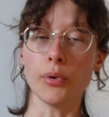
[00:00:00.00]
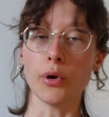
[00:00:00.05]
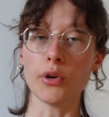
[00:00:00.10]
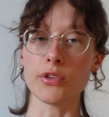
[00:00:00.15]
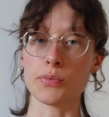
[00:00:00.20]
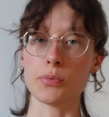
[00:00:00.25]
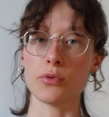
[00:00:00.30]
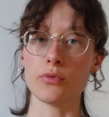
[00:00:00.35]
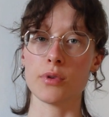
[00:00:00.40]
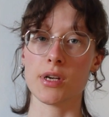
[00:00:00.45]

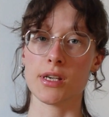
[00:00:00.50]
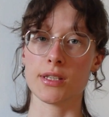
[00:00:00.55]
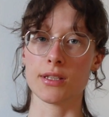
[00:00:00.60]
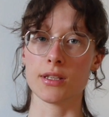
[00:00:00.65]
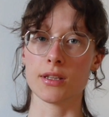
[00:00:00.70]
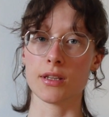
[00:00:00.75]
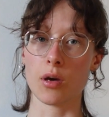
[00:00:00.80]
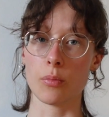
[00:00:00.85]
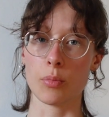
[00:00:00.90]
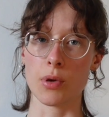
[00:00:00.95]
possible
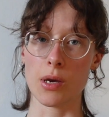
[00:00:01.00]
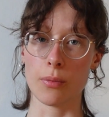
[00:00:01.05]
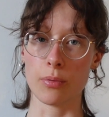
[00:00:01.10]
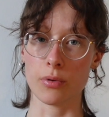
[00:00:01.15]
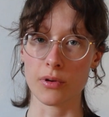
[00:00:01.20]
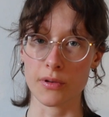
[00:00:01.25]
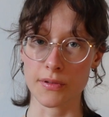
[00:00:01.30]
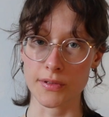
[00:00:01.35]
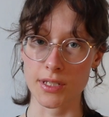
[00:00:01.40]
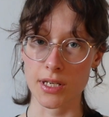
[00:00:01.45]
reason that
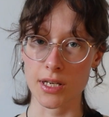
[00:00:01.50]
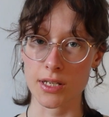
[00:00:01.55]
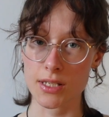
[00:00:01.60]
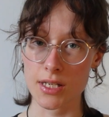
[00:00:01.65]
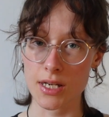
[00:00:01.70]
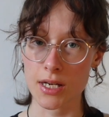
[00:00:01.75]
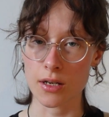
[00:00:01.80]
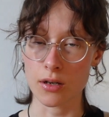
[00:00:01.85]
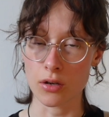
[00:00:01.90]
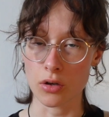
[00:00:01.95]
people have said
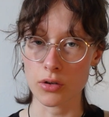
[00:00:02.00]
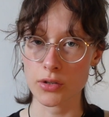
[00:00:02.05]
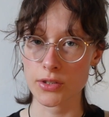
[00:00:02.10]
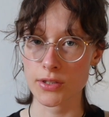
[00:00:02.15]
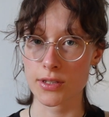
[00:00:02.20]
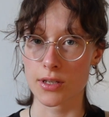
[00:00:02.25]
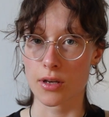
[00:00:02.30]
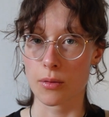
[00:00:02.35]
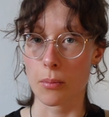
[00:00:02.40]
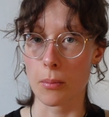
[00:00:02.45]
it
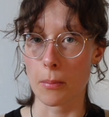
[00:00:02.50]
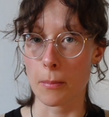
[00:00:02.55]
looks